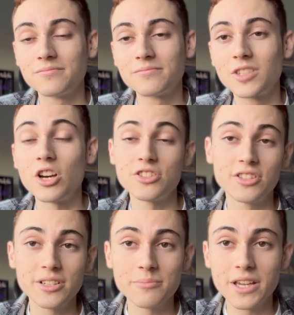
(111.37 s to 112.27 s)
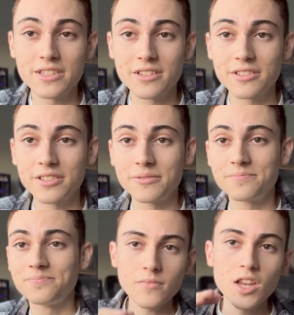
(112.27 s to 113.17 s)
custody, basically.
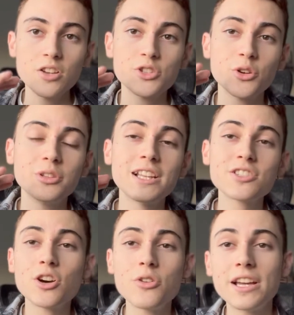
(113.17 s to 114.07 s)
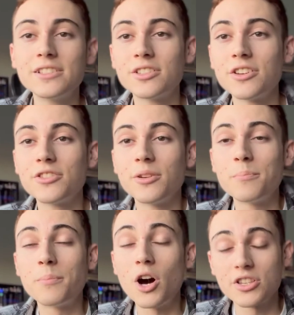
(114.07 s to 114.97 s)
So let's go into the
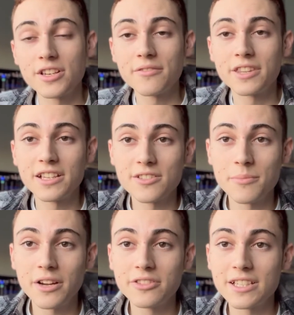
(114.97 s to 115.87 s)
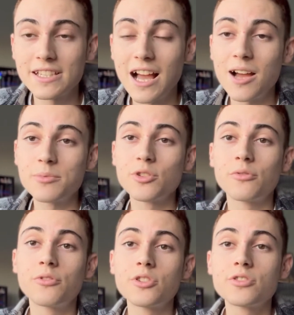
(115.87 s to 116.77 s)
positive things about this app. So
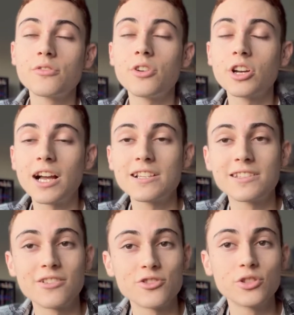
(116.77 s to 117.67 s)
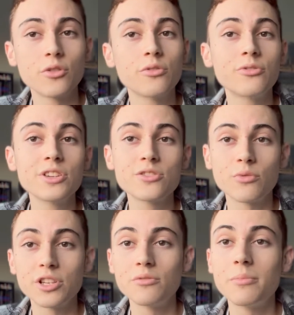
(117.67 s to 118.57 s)
first of all, guys, there's no fees
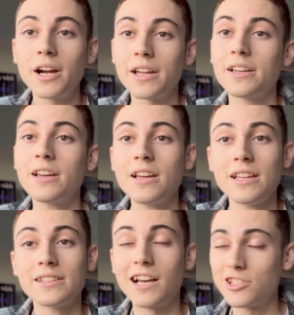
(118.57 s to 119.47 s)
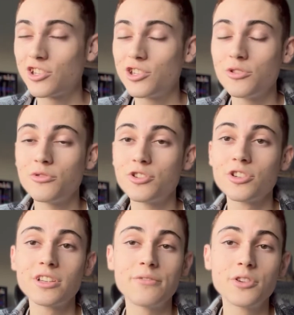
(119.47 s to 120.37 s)
when you buy. That's
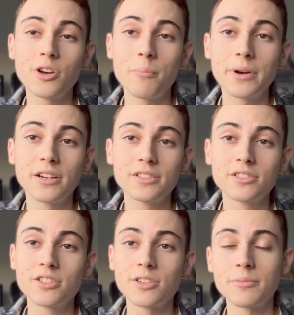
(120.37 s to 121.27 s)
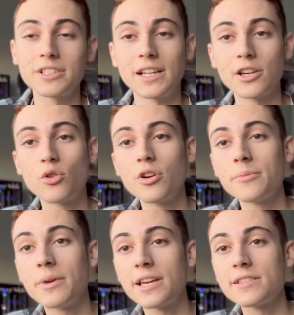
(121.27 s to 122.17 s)
huge. If you compare it to something like
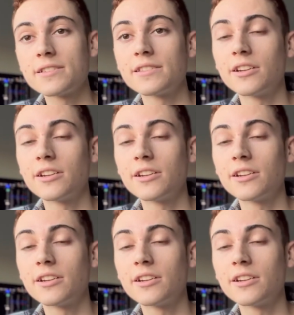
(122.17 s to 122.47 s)
Coinbase, they're